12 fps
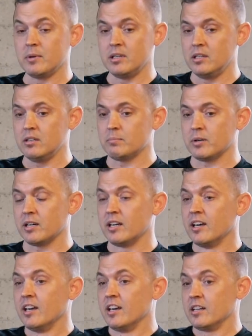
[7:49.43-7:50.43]
I mean,
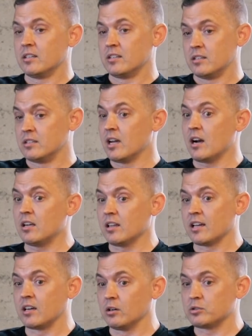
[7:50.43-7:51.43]
but Gary
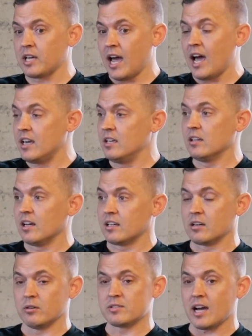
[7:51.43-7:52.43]
goes
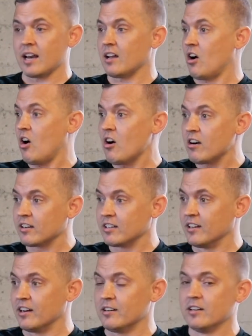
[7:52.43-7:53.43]
at it hard,
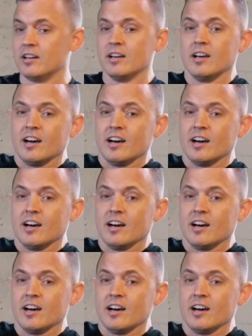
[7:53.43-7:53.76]
you know?